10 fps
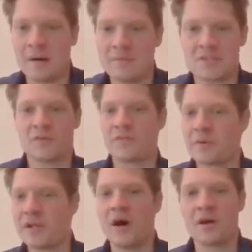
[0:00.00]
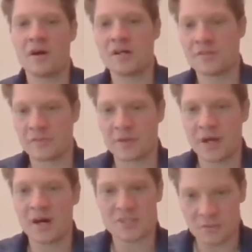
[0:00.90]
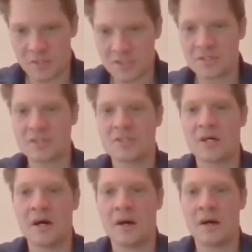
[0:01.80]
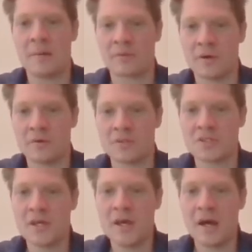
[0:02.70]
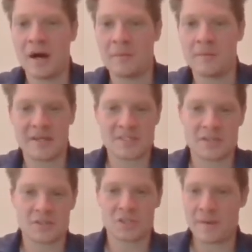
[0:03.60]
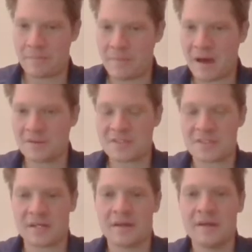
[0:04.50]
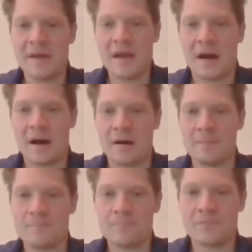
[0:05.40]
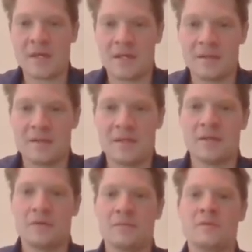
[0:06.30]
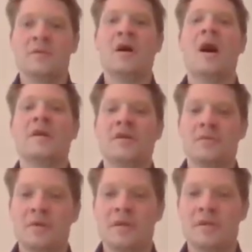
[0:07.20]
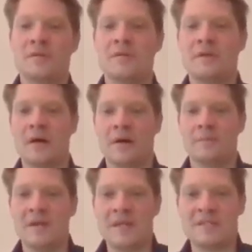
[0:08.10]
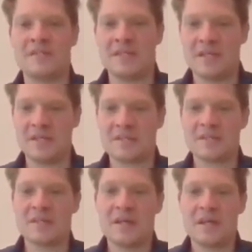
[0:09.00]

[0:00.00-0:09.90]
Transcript: So from a consequentialist approach, like I said, there should be a balance there, and non-human entities